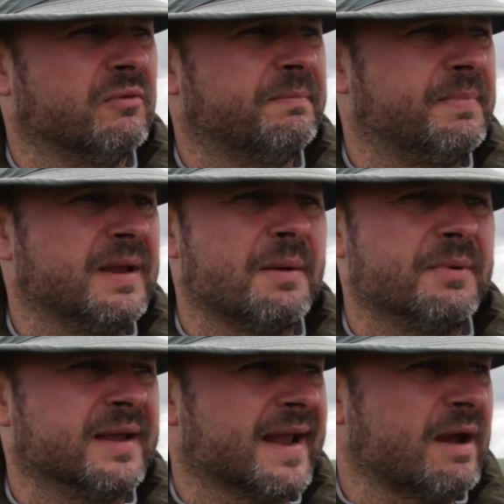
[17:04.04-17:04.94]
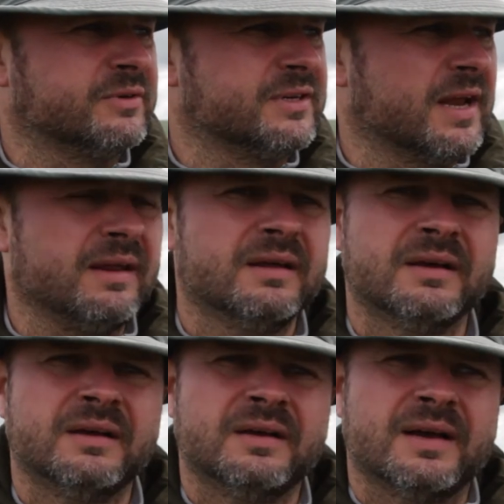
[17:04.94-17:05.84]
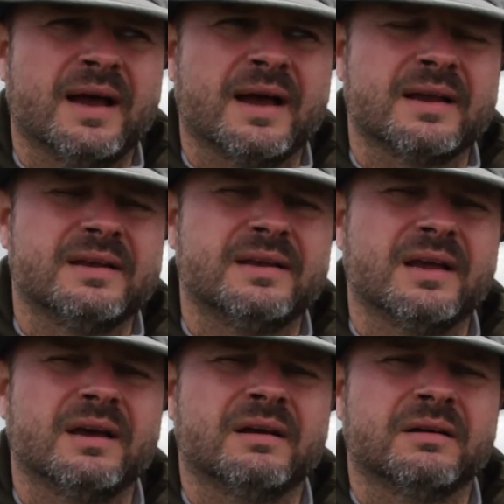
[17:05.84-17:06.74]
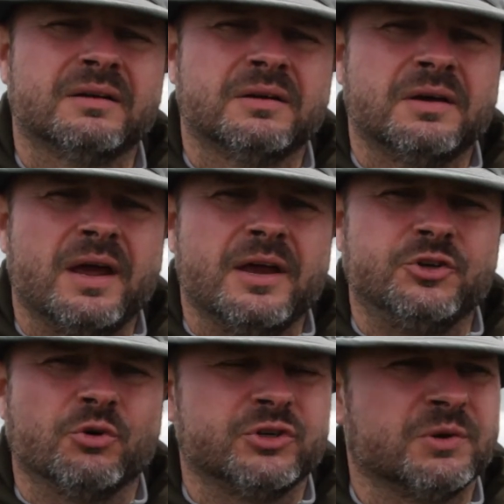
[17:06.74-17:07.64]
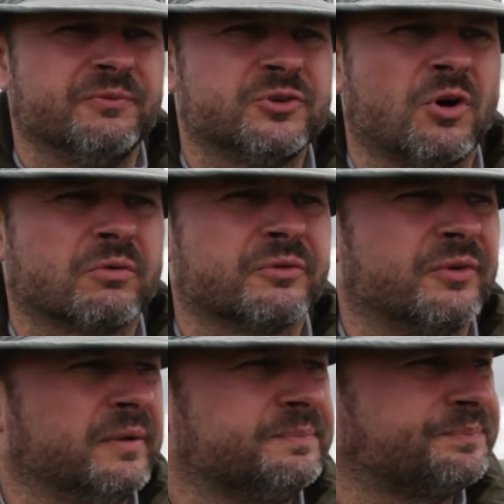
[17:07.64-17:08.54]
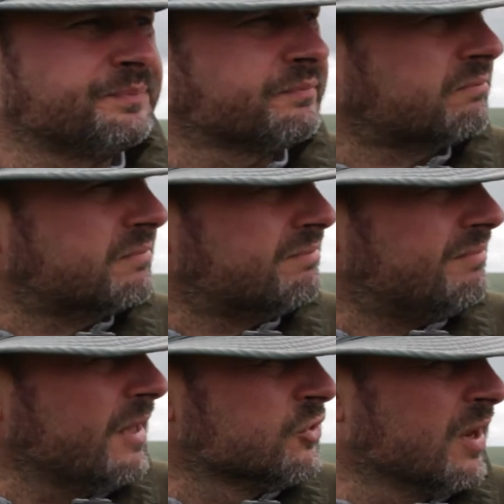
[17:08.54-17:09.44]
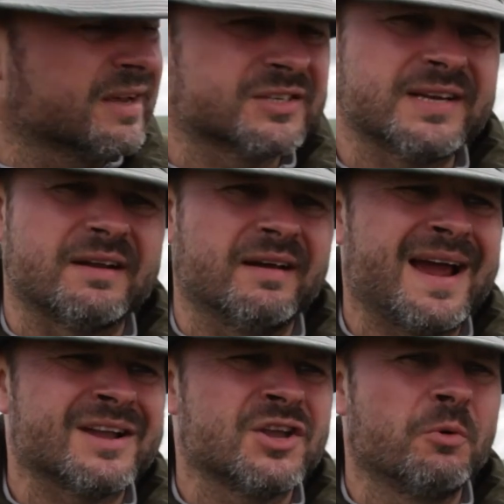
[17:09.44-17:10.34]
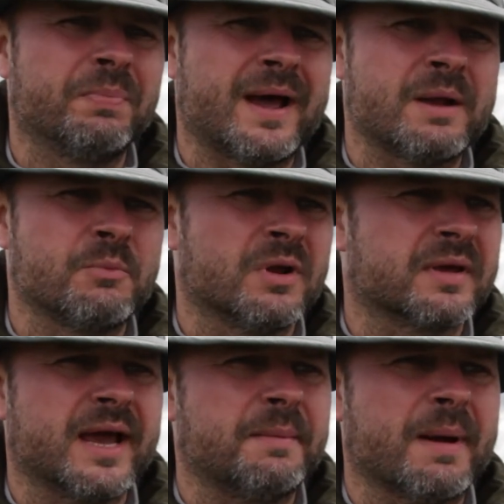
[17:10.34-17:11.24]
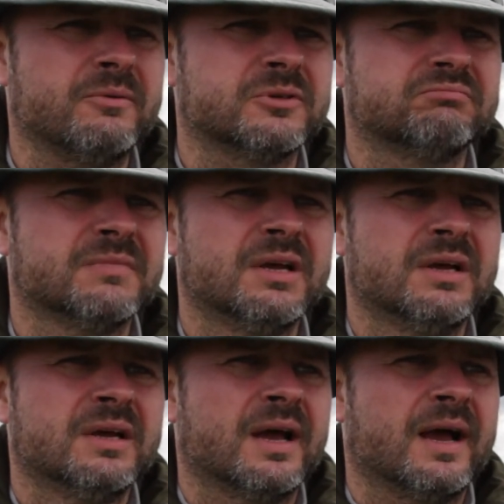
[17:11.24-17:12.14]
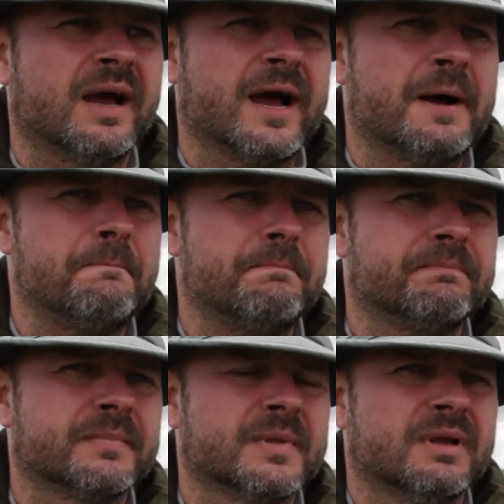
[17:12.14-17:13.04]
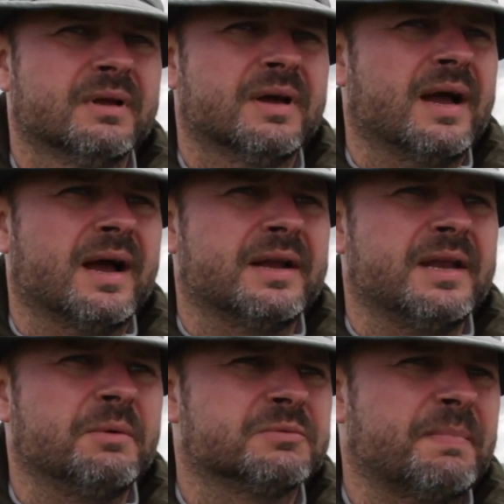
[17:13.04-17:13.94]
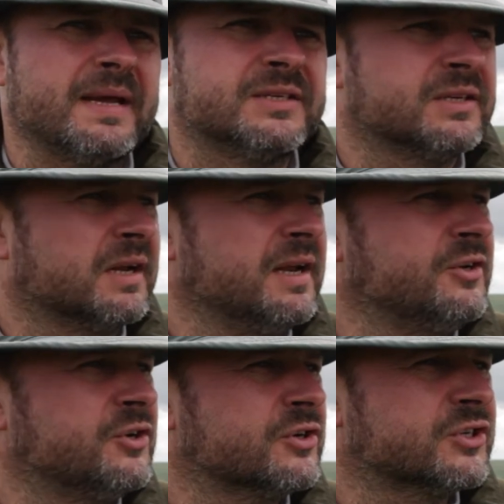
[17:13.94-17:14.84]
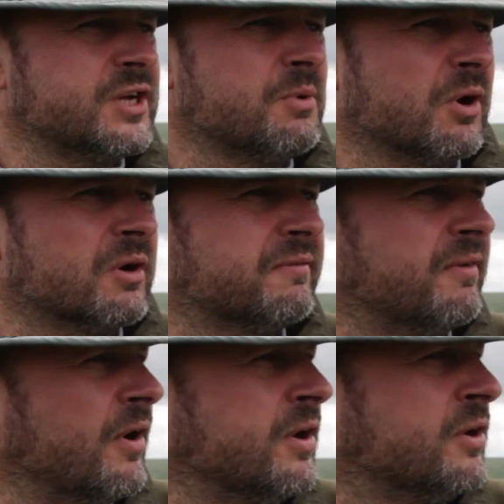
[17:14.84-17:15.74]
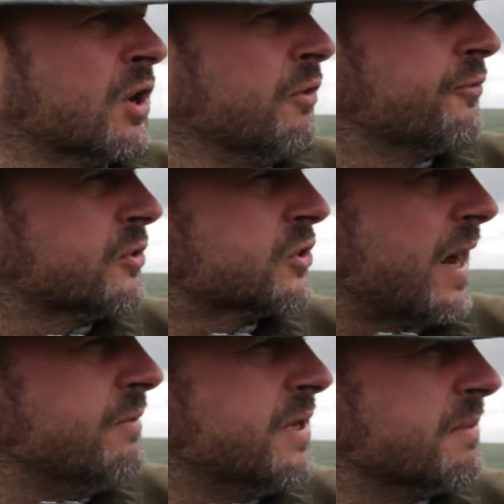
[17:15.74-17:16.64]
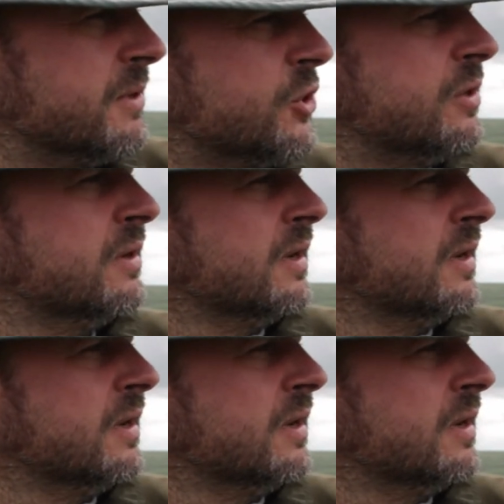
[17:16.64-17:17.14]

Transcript: have been able to get out today and uh, enjoy some photography. So like I said, I had no plan when I came out. Um, and it was basically just see what I could find, go for a scouting mission.